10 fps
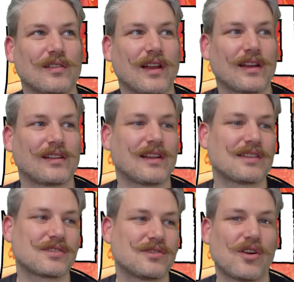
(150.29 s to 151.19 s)
like
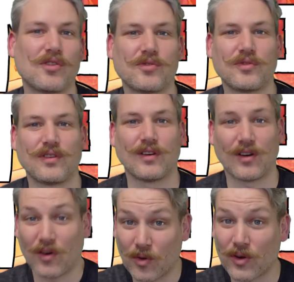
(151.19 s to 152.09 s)
lesser known
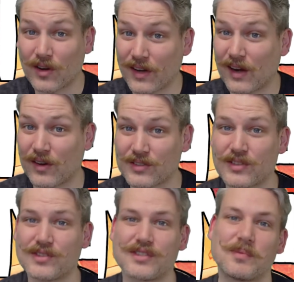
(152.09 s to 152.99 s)
horror
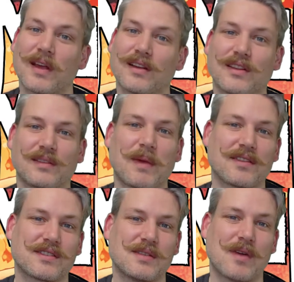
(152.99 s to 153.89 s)
characters to make
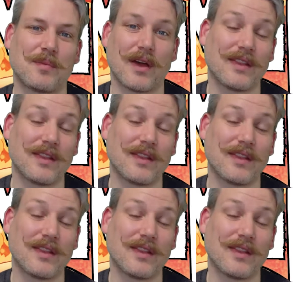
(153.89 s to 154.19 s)
this team up,